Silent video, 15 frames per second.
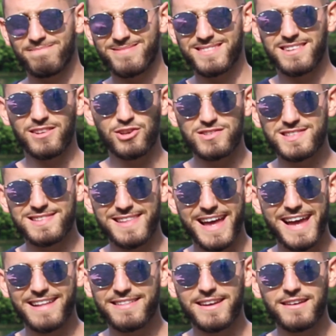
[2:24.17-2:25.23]
It's a little
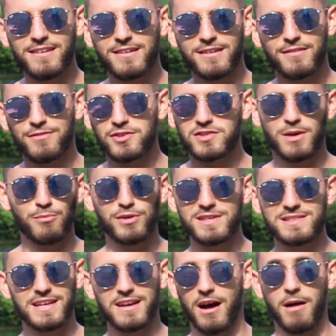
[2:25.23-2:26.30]
slanted. For some
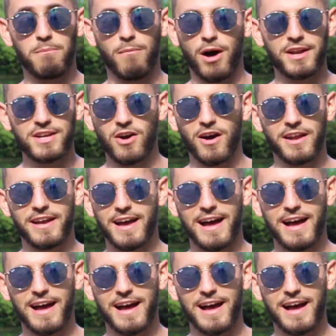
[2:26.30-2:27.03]
reason, I'm money on it.